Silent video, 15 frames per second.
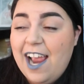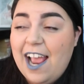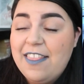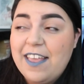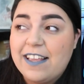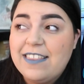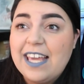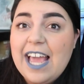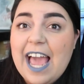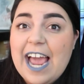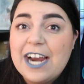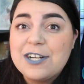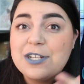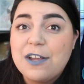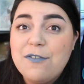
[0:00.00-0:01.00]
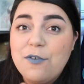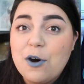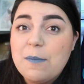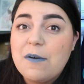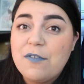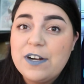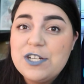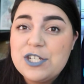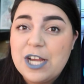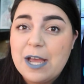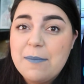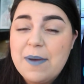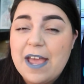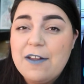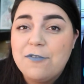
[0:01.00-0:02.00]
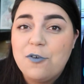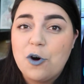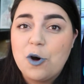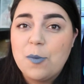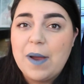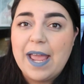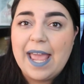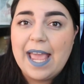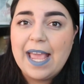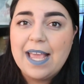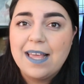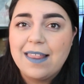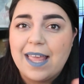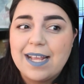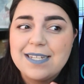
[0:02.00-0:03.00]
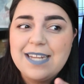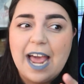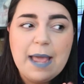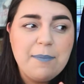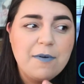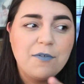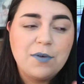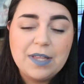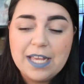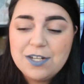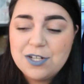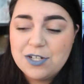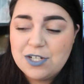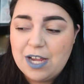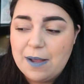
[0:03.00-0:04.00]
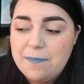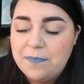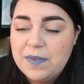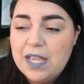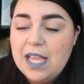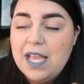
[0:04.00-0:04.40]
and like they actually form a friendship and form a like type of relationship